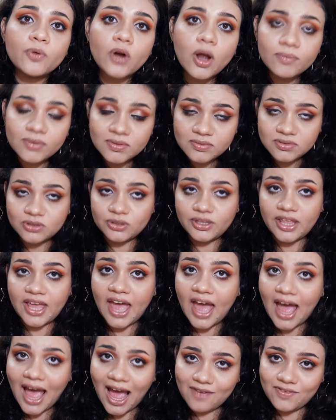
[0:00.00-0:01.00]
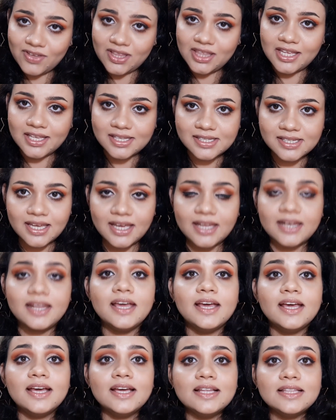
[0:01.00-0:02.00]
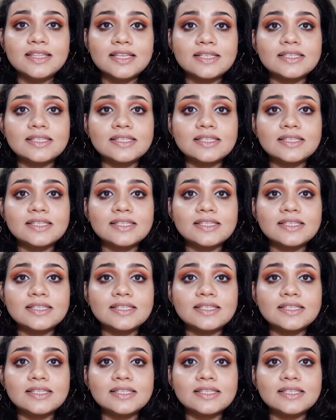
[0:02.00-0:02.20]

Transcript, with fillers: what problem do they have in their skin.